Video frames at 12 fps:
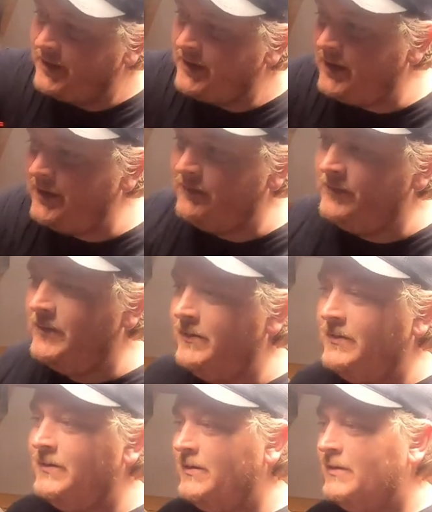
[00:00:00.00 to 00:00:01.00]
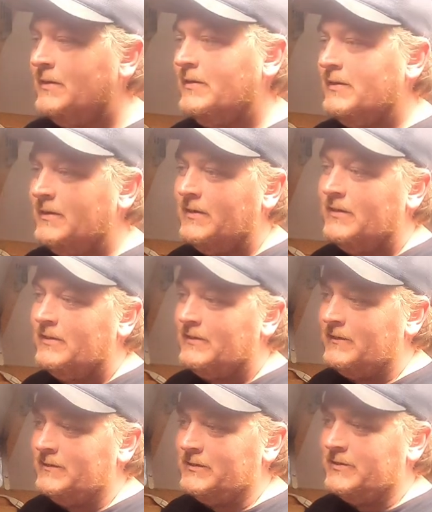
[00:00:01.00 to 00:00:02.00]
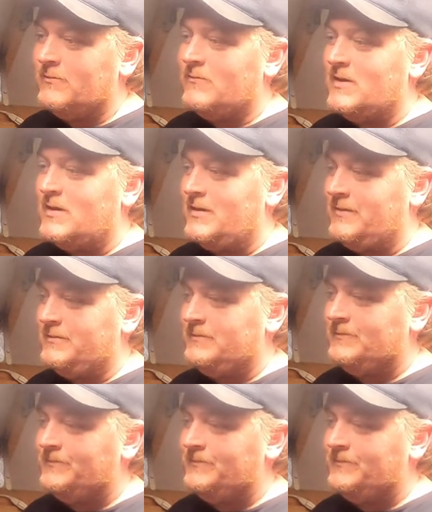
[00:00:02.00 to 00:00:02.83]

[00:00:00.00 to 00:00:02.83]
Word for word: it again, and they're gonna whine.